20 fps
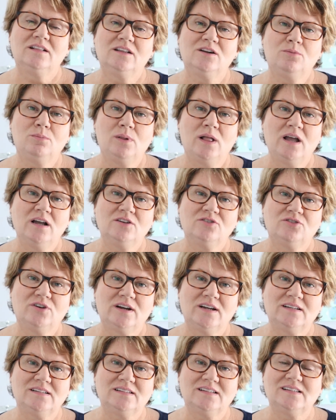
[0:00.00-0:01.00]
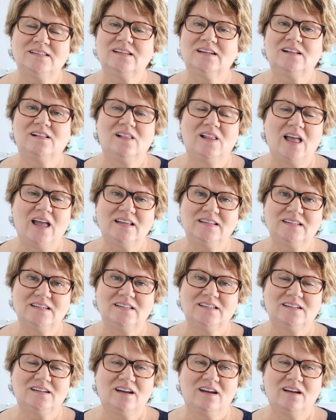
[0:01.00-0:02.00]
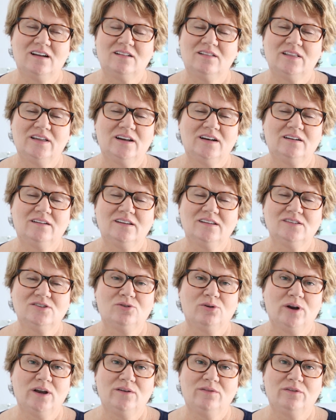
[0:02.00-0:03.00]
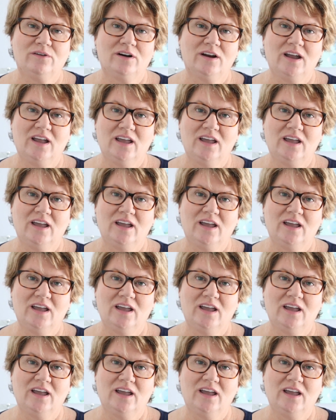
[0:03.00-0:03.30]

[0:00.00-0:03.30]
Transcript: The little black dress is a classic style that is great for